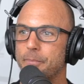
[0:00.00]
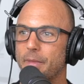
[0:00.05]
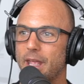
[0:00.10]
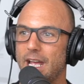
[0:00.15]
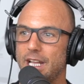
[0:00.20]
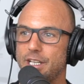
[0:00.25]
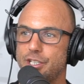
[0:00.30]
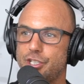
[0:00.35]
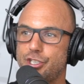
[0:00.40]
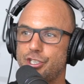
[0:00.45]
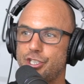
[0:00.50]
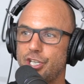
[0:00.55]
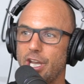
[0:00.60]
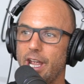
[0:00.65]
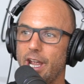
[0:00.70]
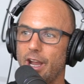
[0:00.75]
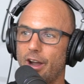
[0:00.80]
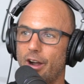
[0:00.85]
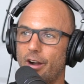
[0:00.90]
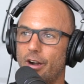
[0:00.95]
and
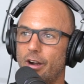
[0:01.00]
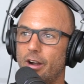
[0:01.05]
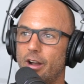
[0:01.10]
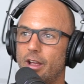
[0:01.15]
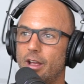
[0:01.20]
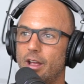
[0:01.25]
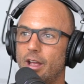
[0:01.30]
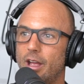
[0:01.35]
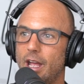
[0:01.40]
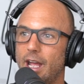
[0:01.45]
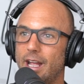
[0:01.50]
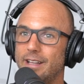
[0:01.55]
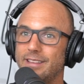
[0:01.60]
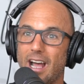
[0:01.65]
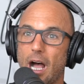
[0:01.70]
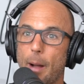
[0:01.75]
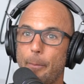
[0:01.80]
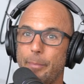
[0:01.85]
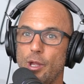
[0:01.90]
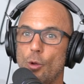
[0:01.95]
share and
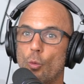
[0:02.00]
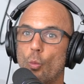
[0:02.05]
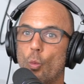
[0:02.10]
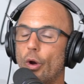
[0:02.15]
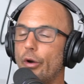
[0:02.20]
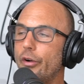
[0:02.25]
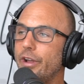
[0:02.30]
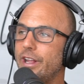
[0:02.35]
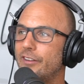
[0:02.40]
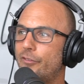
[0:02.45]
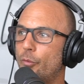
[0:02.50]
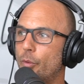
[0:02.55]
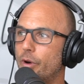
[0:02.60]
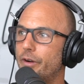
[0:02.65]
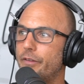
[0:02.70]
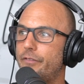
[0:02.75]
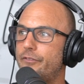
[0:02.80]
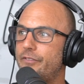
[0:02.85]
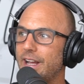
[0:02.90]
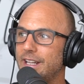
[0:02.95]
not be worried if we're
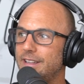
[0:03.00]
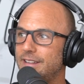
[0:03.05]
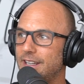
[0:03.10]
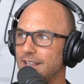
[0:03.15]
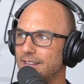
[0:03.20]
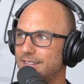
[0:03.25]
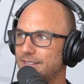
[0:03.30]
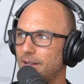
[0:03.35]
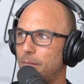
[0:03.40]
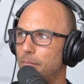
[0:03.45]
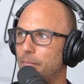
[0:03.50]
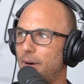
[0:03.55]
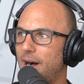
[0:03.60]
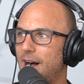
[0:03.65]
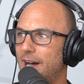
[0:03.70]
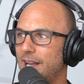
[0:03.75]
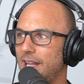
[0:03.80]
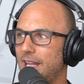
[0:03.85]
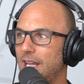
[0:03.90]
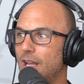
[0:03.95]
offending
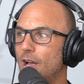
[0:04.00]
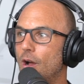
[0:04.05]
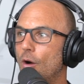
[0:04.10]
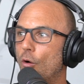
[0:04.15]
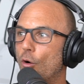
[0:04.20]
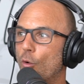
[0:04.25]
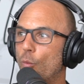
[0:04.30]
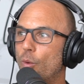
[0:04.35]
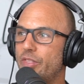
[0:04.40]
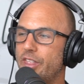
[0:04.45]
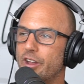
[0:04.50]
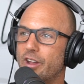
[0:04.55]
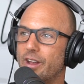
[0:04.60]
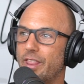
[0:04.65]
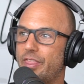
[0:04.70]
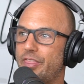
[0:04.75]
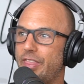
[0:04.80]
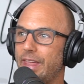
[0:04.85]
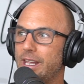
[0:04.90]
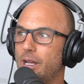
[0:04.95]
somebody or what they're going
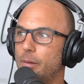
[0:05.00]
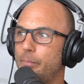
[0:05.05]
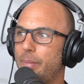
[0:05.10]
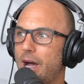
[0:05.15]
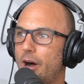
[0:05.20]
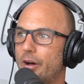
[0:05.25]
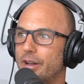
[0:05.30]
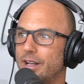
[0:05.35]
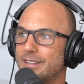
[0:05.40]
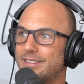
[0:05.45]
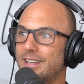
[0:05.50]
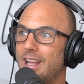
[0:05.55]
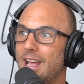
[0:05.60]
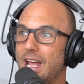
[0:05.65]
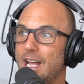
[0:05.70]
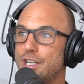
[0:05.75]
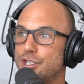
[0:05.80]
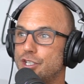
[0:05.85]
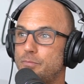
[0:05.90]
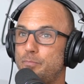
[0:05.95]
to think about us
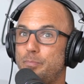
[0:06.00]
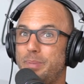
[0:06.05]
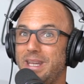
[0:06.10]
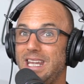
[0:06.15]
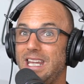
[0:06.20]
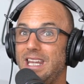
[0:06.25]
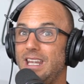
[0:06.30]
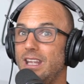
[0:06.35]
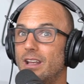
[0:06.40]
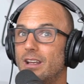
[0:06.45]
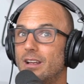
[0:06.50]
and just be